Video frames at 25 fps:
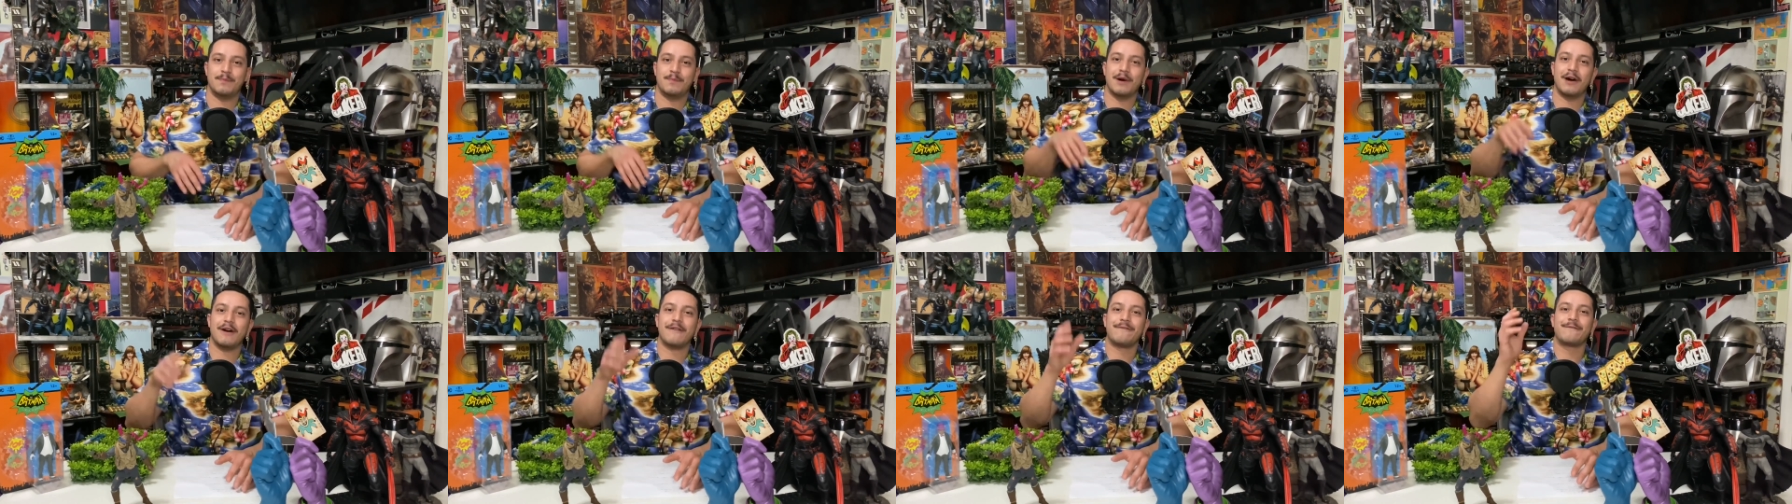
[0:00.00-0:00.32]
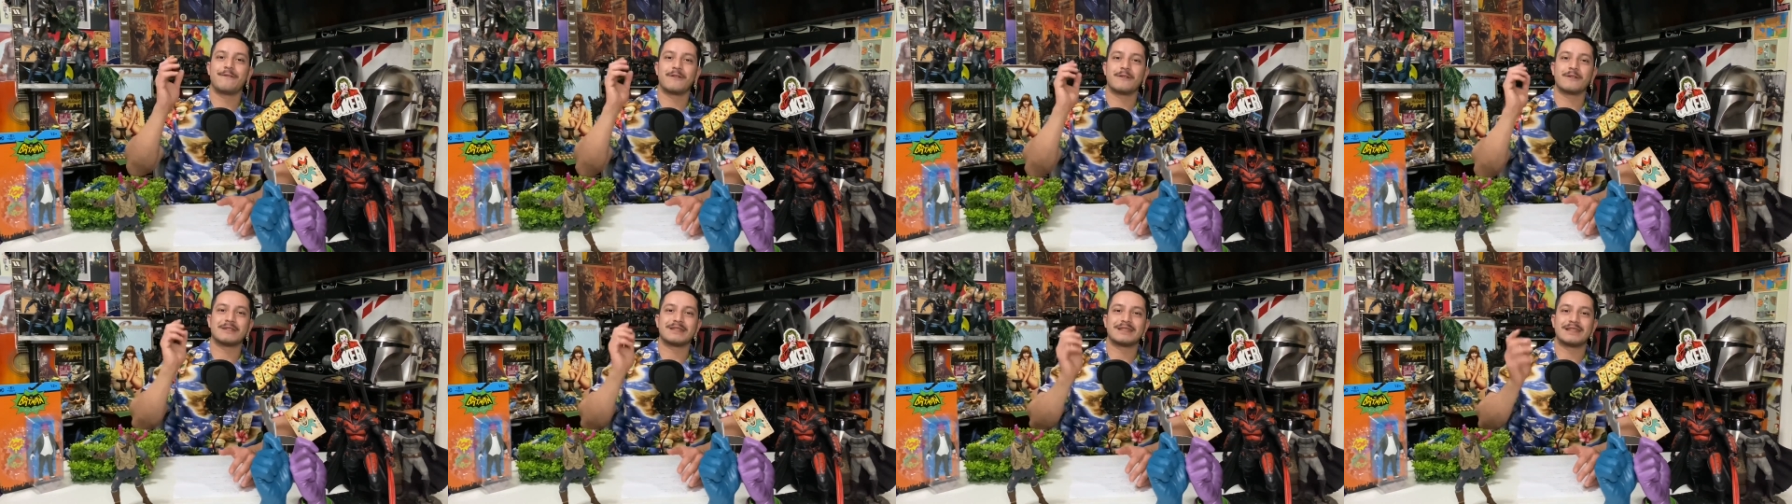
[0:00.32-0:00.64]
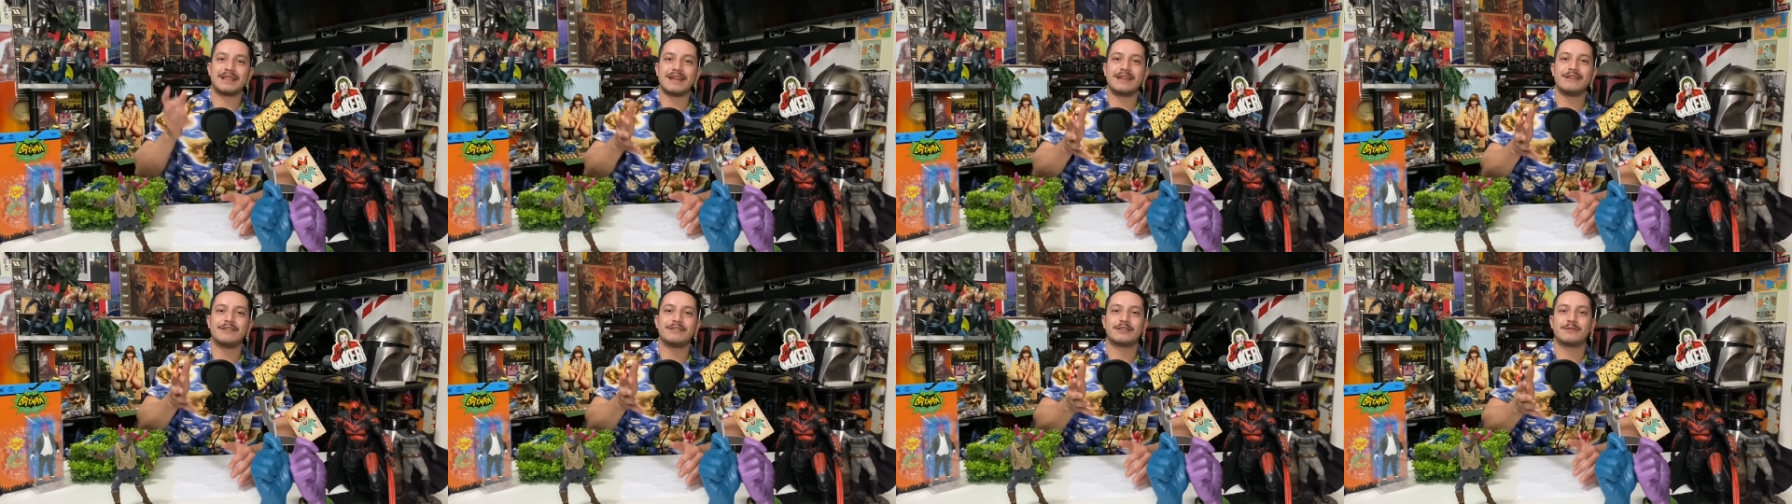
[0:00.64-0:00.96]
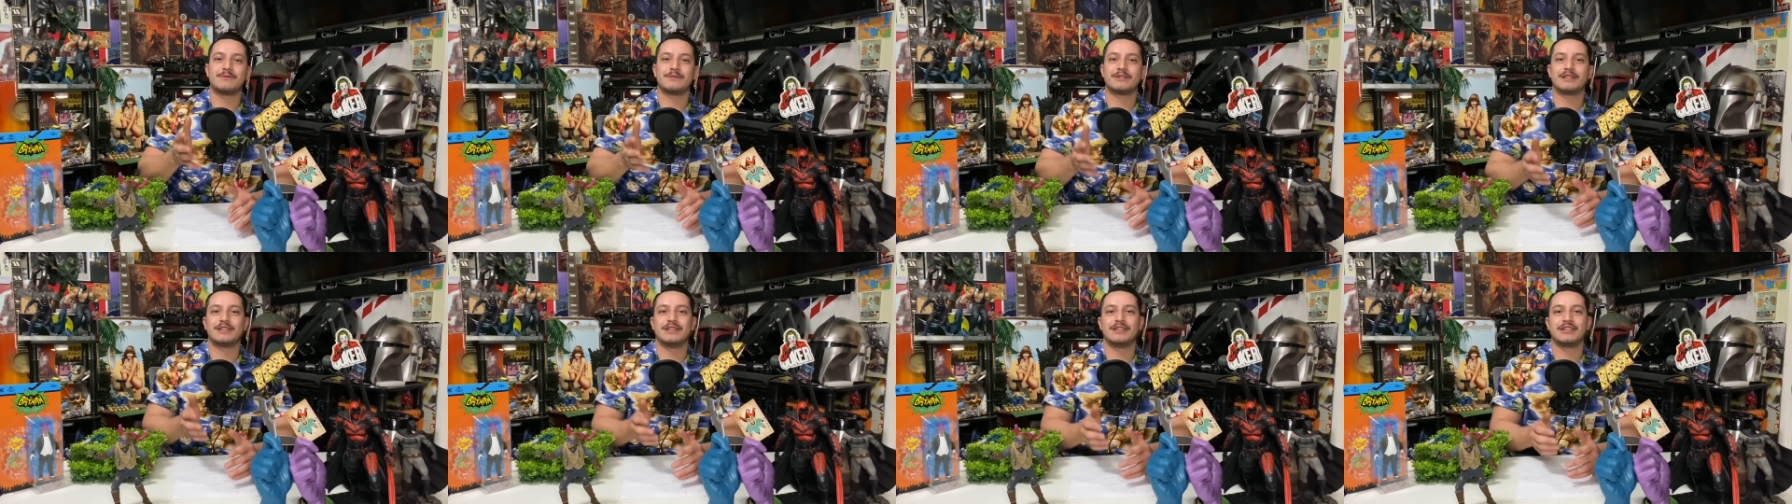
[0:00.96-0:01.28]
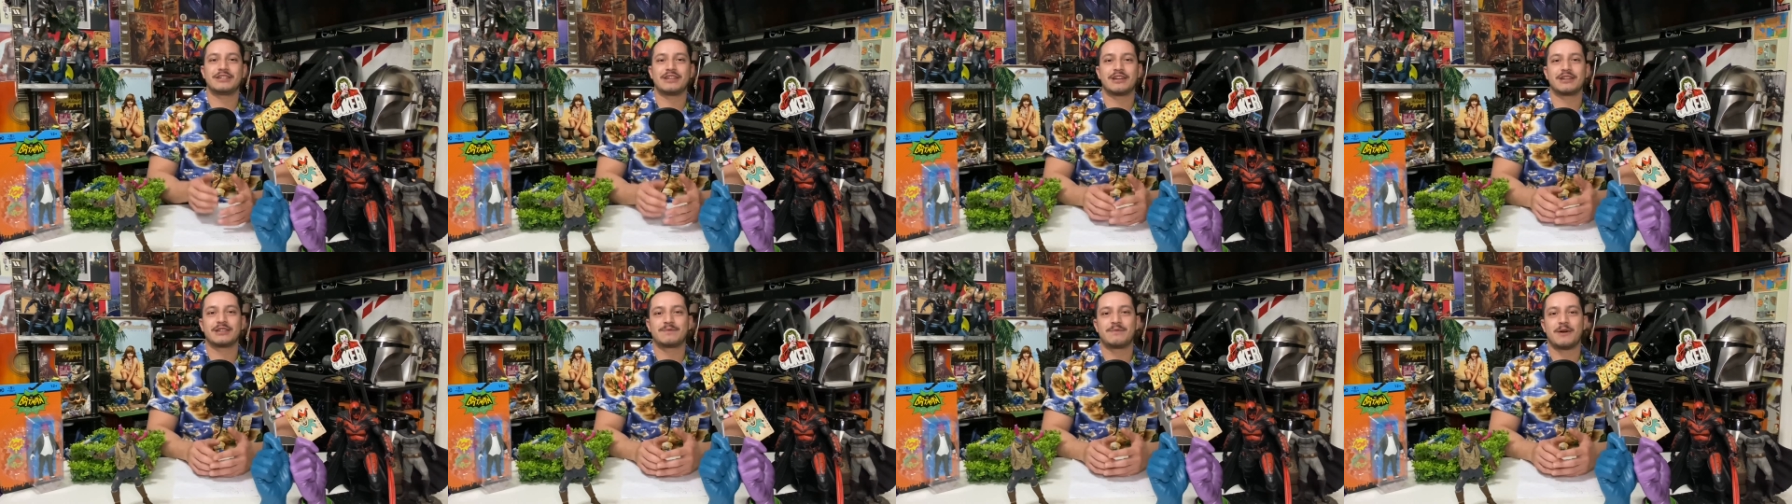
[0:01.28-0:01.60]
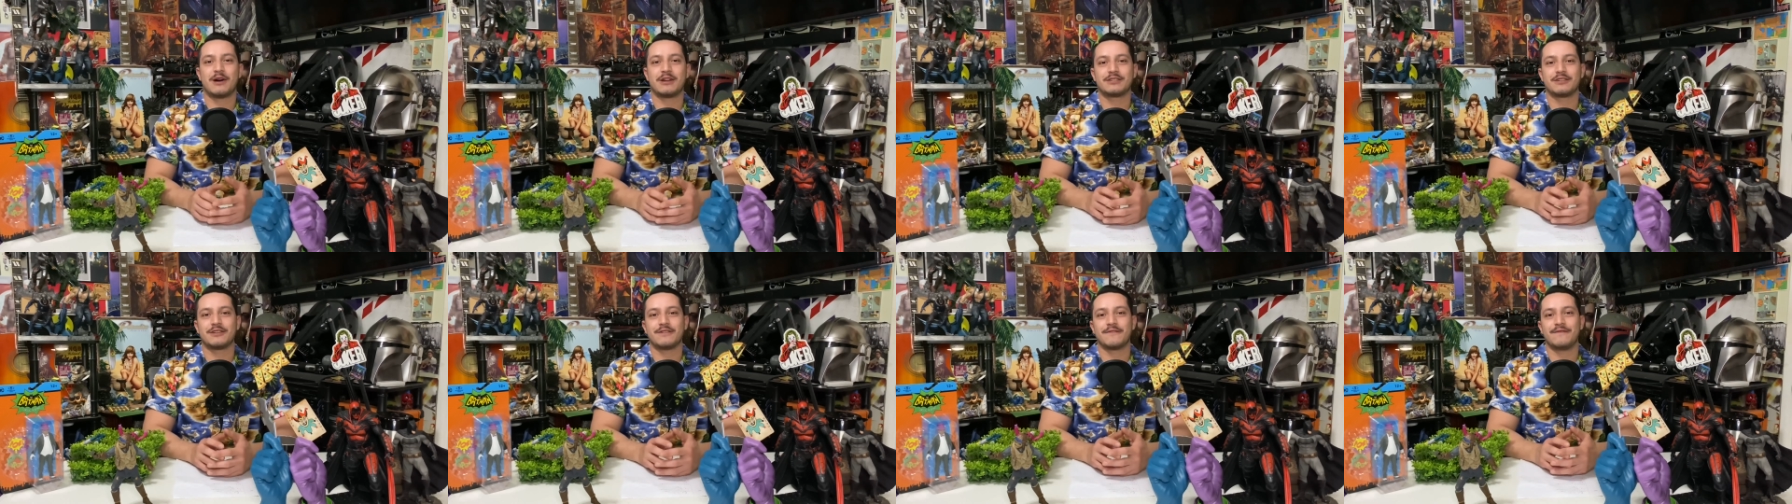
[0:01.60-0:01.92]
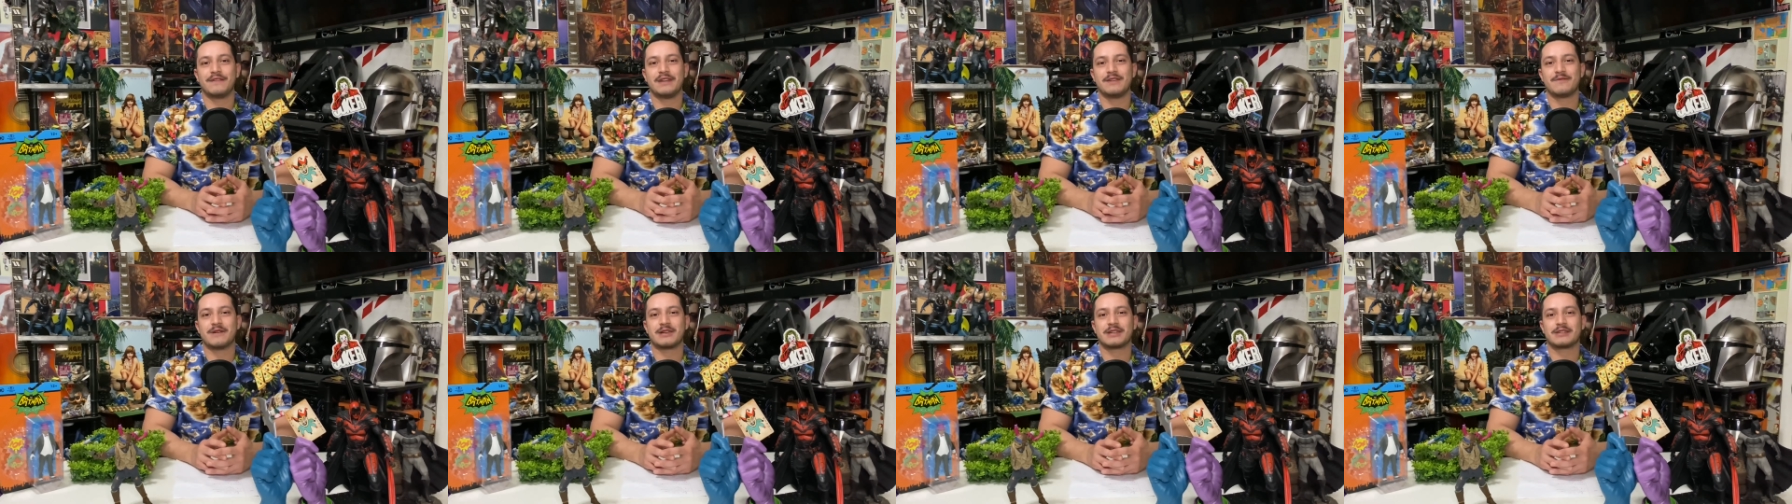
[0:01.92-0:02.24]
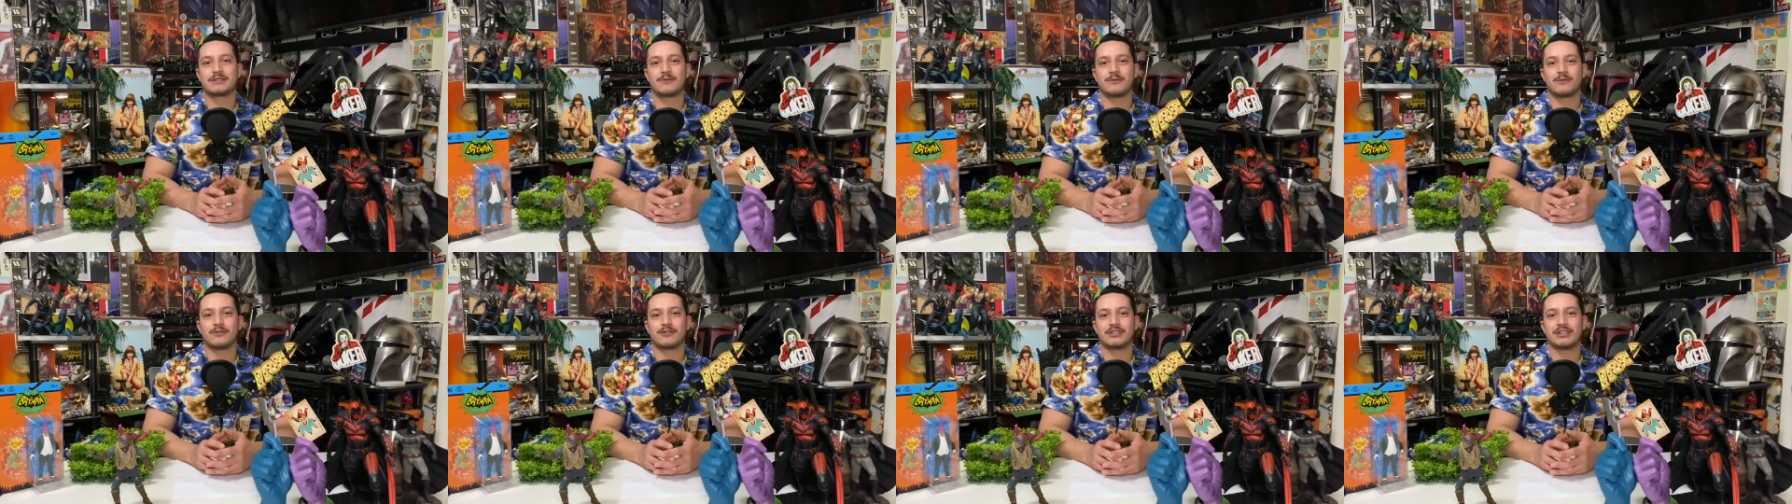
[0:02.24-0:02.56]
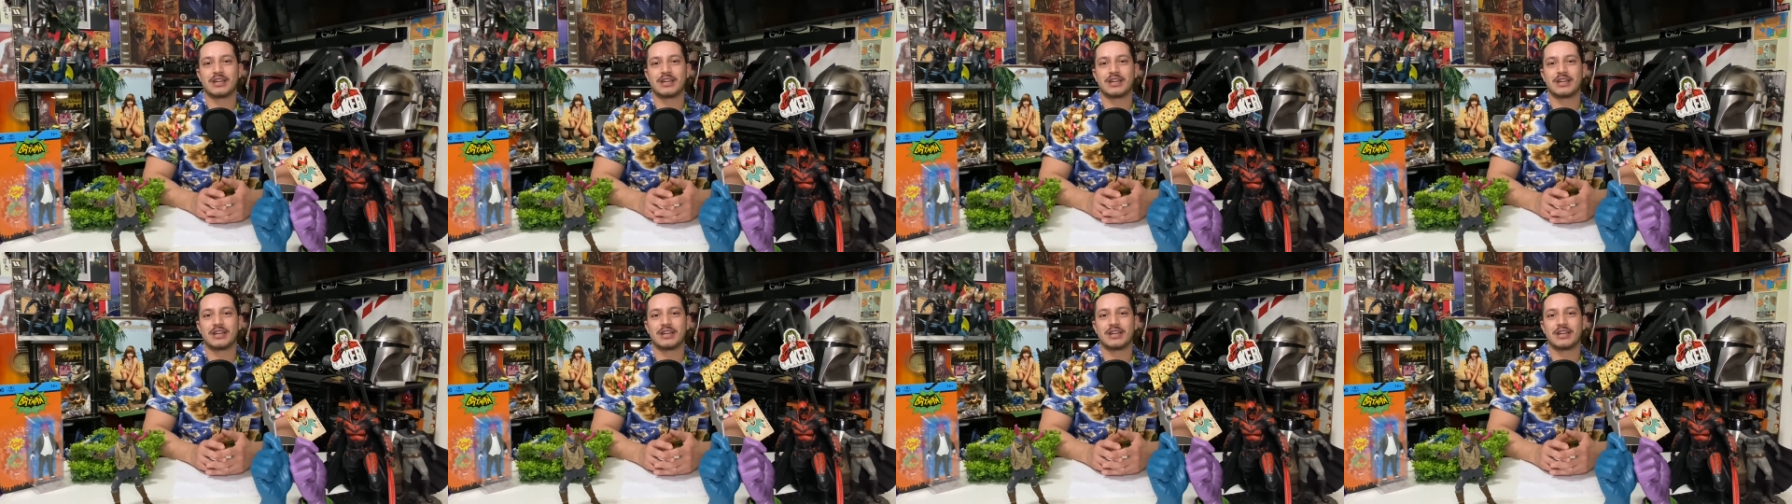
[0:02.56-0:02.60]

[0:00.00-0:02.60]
But first, thank you so much to this channel sponsor, VrareStore.